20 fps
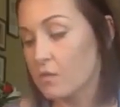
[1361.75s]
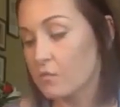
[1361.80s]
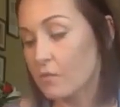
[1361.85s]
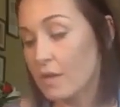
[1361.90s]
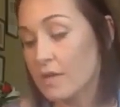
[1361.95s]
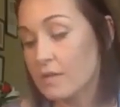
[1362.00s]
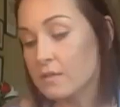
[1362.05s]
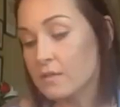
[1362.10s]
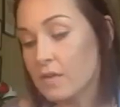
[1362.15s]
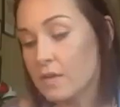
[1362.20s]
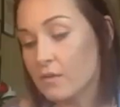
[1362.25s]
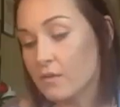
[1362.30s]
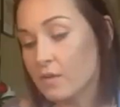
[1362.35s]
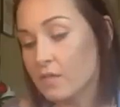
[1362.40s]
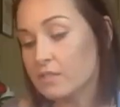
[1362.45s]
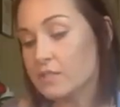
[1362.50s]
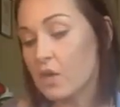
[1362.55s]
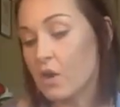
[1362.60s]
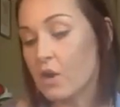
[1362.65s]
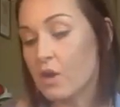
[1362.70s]

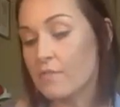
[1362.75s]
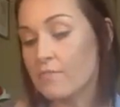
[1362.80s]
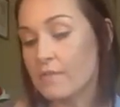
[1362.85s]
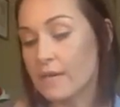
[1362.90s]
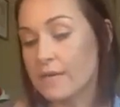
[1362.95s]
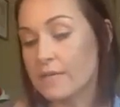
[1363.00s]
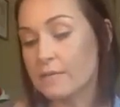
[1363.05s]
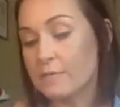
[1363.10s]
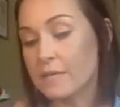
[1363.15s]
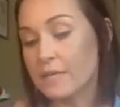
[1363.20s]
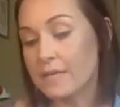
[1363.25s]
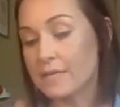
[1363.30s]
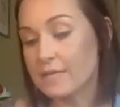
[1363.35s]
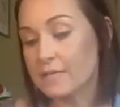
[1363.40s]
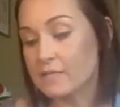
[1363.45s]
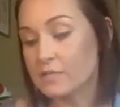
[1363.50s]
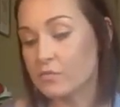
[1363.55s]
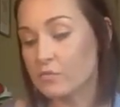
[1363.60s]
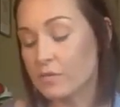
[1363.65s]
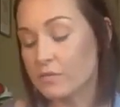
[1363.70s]
Retinoids are vitamin A
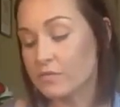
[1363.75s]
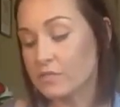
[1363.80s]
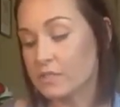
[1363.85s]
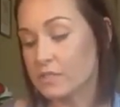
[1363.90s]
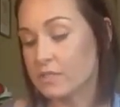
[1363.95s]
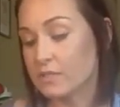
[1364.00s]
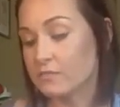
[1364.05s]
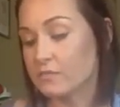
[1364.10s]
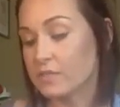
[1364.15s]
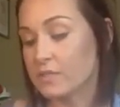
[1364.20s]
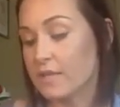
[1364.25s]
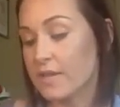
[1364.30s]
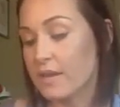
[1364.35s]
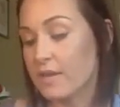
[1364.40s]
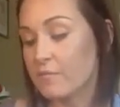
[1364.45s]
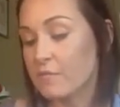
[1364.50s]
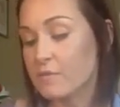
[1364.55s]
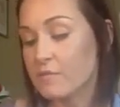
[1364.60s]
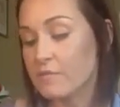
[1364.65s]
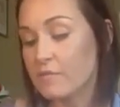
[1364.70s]
derivatives. They
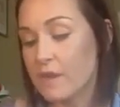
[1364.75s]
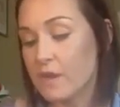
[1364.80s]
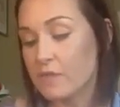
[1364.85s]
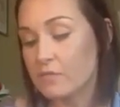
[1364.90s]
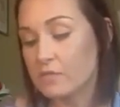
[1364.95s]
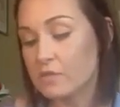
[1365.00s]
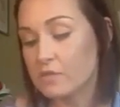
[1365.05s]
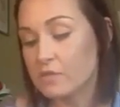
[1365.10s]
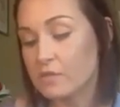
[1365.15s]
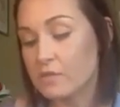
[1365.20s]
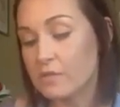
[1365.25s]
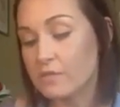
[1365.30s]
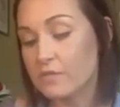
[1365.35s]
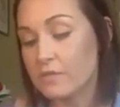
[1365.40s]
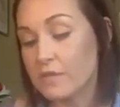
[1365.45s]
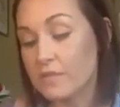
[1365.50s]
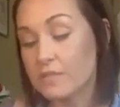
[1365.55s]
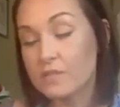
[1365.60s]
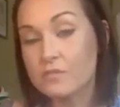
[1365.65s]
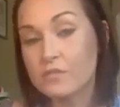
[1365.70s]
have been found to
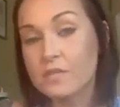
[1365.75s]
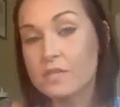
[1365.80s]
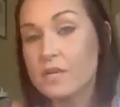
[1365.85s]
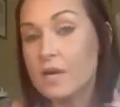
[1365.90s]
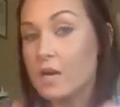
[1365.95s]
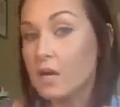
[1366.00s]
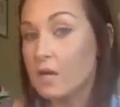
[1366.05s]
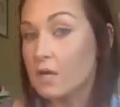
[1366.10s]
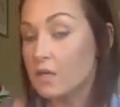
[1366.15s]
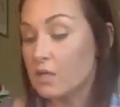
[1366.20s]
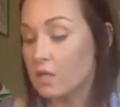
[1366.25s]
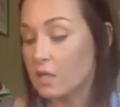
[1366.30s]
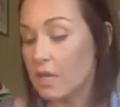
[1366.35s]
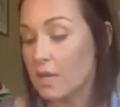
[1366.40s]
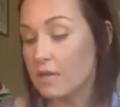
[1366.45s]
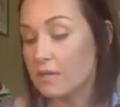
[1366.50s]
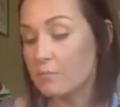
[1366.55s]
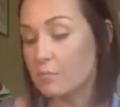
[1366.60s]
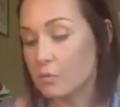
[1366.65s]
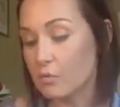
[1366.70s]
effectively
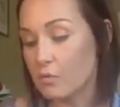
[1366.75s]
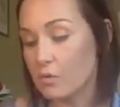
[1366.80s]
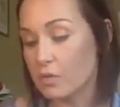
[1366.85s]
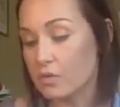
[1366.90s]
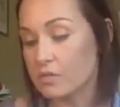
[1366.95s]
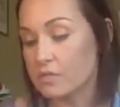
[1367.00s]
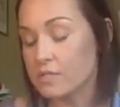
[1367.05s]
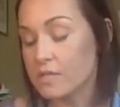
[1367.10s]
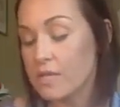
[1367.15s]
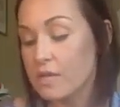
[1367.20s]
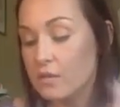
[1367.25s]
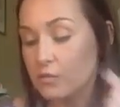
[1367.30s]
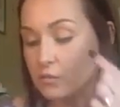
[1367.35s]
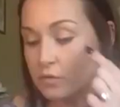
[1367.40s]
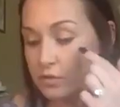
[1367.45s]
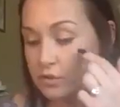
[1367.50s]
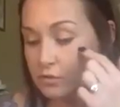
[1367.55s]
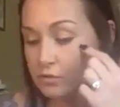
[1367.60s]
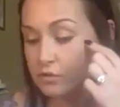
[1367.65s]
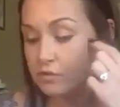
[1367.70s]
unclog pores,
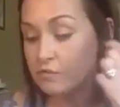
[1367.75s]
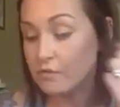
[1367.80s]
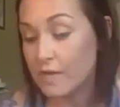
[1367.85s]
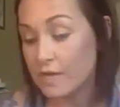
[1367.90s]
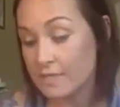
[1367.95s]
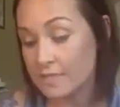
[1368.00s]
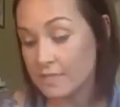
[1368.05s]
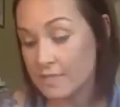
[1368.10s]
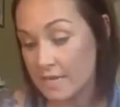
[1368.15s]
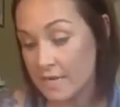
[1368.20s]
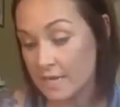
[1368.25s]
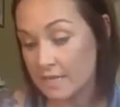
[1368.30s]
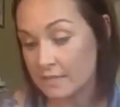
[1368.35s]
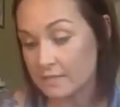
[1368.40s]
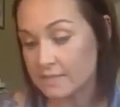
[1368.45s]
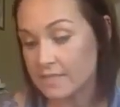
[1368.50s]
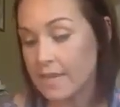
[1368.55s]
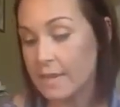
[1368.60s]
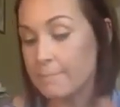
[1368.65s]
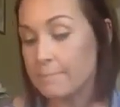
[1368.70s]
reduce fine
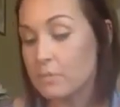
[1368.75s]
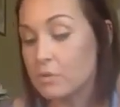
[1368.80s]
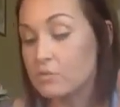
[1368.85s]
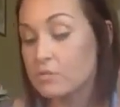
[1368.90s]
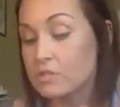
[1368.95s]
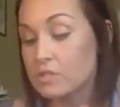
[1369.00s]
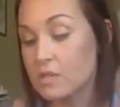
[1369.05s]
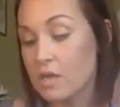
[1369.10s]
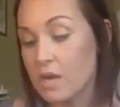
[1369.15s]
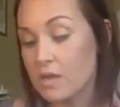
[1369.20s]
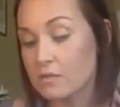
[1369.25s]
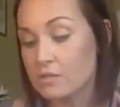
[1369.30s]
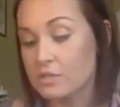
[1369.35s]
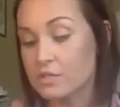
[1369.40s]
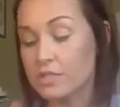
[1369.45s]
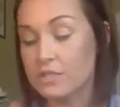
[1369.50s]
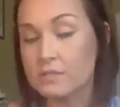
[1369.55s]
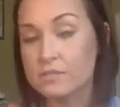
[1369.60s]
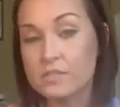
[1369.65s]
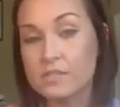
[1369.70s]
lines, and boost
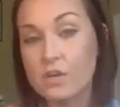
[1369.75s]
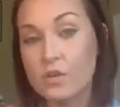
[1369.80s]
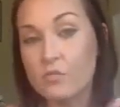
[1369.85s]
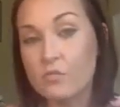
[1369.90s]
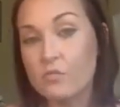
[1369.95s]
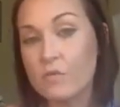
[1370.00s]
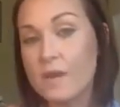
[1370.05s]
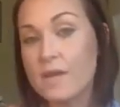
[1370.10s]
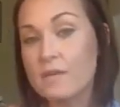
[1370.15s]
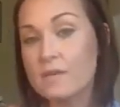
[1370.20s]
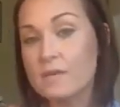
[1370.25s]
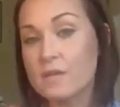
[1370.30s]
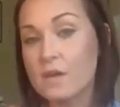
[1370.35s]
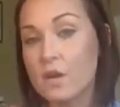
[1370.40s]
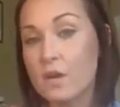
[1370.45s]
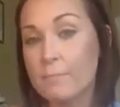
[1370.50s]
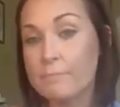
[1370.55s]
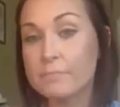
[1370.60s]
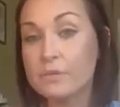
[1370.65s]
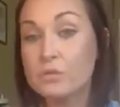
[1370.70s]
collagen. So
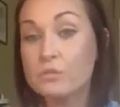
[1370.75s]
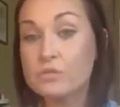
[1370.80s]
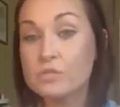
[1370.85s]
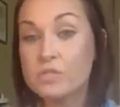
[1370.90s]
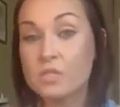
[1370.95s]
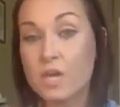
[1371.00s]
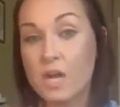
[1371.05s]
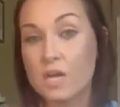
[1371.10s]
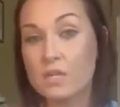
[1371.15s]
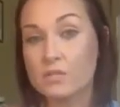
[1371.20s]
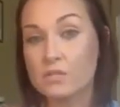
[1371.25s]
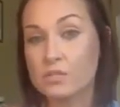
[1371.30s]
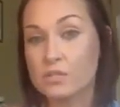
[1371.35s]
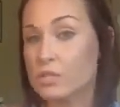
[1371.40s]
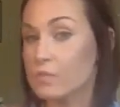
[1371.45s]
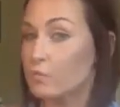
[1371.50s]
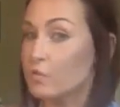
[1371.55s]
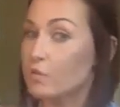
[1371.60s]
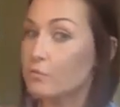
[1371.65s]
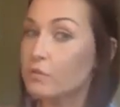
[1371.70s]
retinol boosts
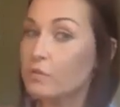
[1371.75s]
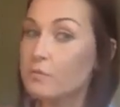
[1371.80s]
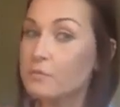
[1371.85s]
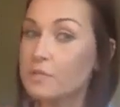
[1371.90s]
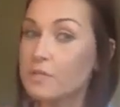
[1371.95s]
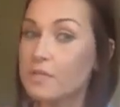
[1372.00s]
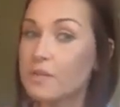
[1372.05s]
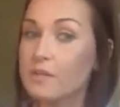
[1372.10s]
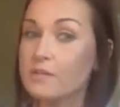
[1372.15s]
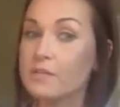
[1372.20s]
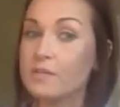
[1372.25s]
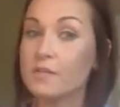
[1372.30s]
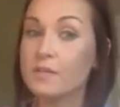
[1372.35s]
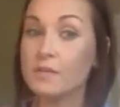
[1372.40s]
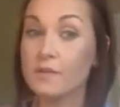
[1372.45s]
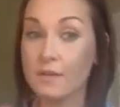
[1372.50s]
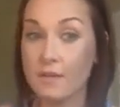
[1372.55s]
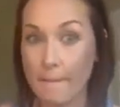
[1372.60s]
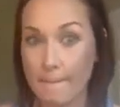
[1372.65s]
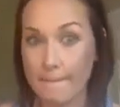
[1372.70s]
collagen. When you put them
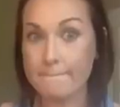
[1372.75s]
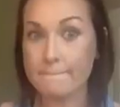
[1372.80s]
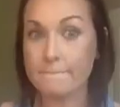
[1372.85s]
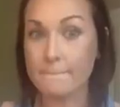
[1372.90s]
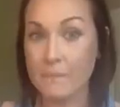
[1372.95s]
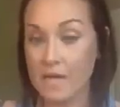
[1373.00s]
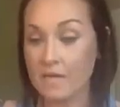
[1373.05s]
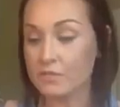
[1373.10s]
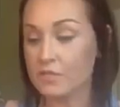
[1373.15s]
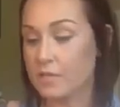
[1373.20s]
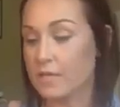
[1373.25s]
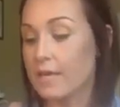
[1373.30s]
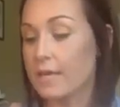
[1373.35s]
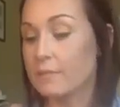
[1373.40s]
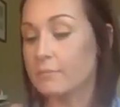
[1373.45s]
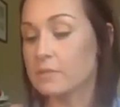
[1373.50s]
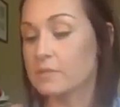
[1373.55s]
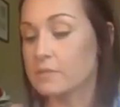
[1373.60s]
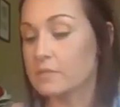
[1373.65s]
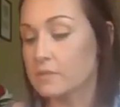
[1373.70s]
together, magic
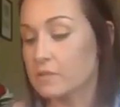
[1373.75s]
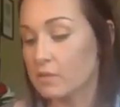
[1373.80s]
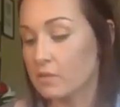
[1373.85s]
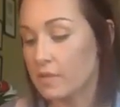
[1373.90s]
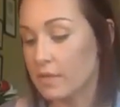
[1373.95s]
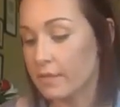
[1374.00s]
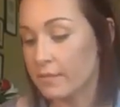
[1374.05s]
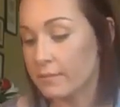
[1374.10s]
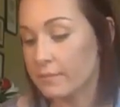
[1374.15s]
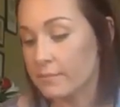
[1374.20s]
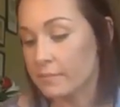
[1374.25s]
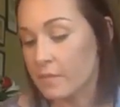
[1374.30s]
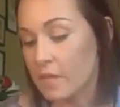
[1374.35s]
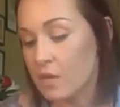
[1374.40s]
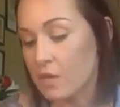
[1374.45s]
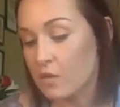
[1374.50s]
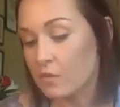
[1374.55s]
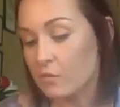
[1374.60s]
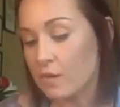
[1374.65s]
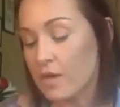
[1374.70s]
happens, okay?
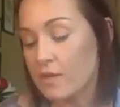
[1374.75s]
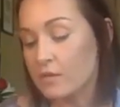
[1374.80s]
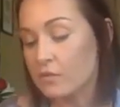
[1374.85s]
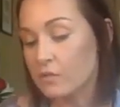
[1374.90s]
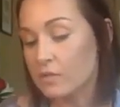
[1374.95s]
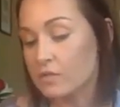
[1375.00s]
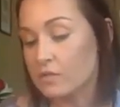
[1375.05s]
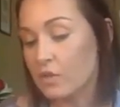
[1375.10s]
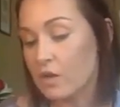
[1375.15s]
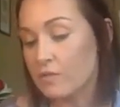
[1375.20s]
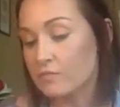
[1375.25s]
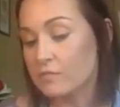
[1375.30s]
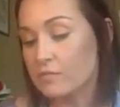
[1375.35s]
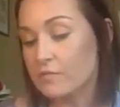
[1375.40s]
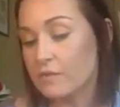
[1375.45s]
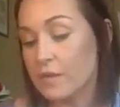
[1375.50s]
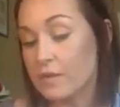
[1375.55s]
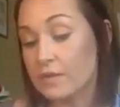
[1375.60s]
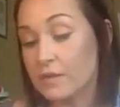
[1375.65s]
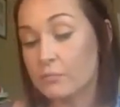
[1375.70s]
Retinoids are often
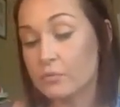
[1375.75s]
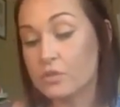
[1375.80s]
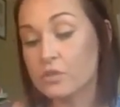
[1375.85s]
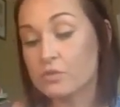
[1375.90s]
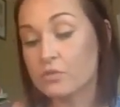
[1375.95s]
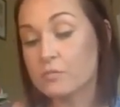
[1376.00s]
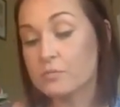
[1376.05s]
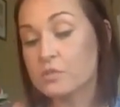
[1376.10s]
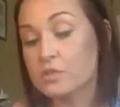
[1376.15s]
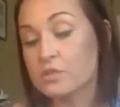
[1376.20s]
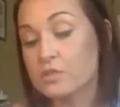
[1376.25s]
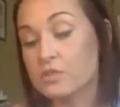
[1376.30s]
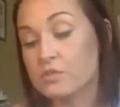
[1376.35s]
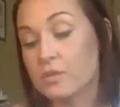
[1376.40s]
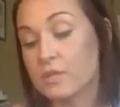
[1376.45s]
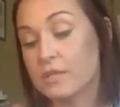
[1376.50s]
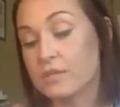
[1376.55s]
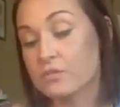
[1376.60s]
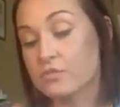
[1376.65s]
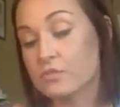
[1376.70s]
found in prescription
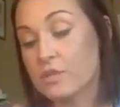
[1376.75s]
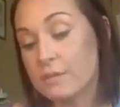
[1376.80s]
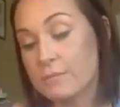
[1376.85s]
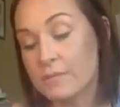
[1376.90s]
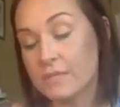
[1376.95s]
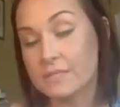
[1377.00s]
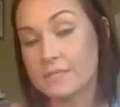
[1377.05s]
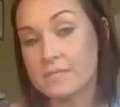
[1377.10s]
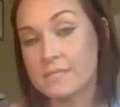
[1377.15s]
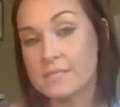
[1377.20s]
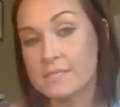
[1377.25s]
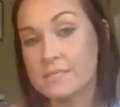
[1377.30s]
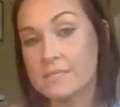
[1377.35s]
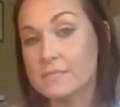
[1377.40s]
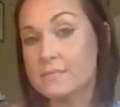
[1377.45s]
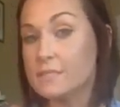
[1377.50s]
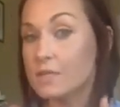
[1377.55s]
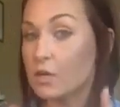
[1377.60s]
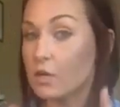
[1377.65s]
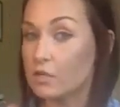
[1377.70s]
strength treatments.
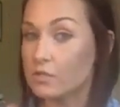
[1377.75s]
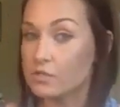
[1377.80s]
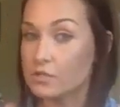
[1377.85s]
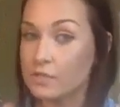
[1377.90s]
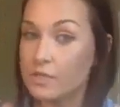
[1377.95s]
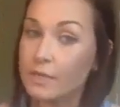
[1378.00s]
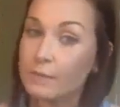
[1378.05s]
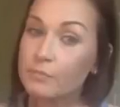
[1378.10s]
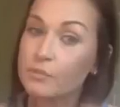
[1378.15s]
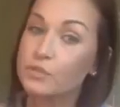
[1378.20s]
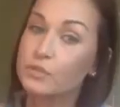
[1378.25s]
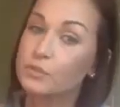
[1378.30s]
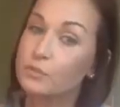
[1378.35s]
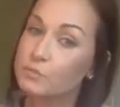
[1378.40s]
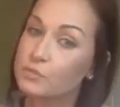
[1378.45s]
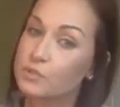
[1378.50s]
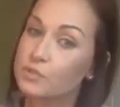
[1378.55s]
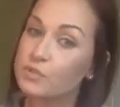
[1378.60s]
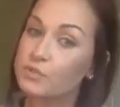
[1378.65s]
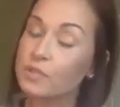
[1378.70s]
Ours are not
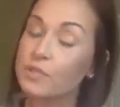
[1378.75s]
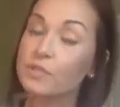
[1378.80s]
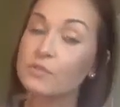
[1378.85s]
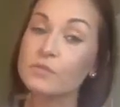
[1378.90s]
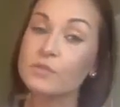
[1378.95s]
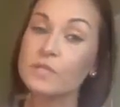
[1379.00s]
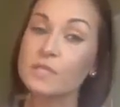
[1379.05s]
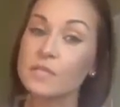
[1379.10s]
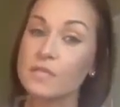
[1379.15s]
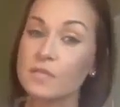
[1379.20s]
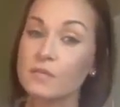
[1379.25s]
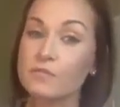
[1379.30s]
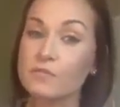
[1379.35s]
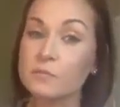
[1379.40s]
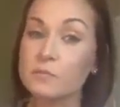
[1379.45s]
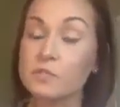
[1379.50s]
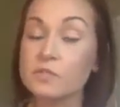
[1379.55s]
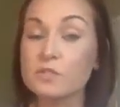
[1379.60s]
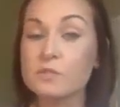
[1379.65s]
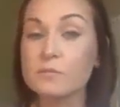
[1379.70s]
prescription strength. You can get it from
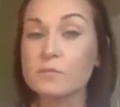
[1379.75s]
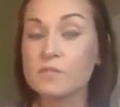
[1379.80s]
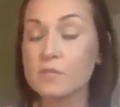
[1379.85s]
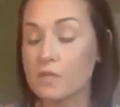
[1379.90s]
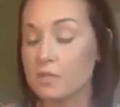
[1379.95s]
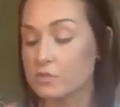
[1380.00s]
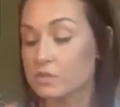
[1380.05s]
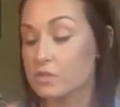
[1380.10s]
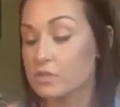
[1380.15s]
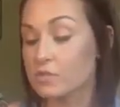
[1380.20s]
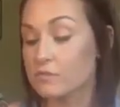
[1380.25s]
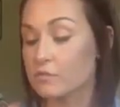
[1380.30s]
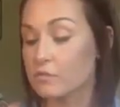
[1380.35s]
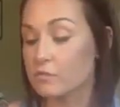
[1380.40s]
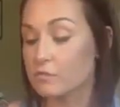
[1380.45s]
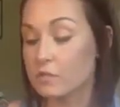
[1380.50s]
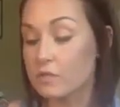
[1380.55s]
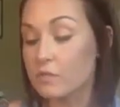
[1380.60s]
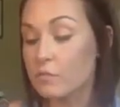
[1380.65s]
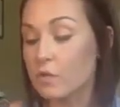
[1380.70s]
your dermatologist if you
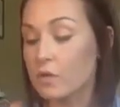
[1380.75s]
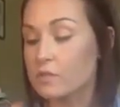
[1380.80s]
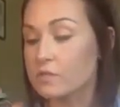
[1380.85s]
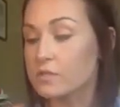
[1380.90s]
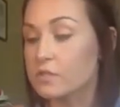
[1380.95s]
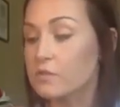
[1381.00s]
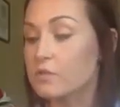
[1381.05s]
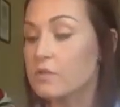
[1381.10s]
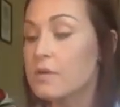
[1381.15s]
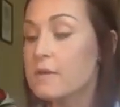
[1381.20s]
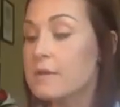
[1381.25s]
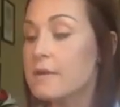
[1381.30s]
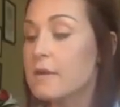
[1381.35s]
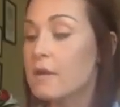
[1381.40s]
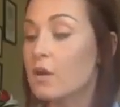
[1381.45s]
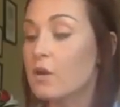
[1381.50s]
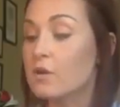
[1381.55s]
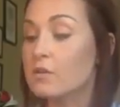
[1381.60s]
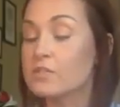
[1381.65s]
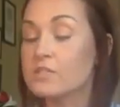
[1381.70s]
really want to.
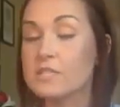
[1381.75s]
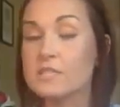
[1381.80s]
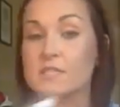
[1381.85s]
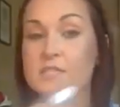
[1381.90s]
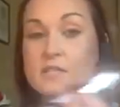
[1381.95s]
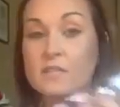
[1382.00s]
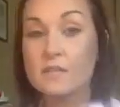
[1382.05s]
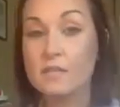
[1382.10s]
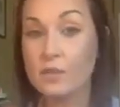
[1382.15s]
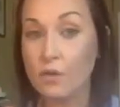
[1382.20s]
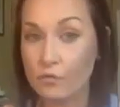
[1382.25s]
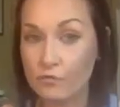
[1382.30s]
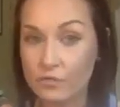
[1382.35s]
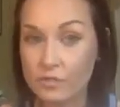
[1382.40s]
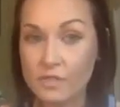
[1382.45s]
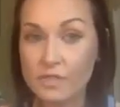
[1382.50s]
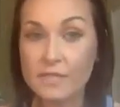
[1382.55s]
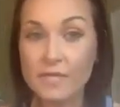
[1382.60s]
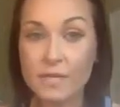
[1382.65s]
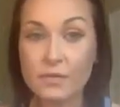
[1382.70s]
Ours is the
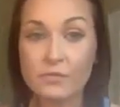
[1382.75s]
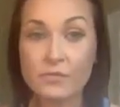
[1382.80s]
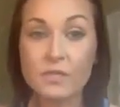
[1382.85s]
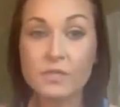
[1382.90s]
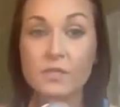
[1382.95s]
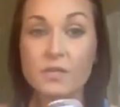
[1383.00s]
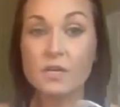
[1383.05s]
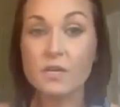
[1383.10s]
over-the-counter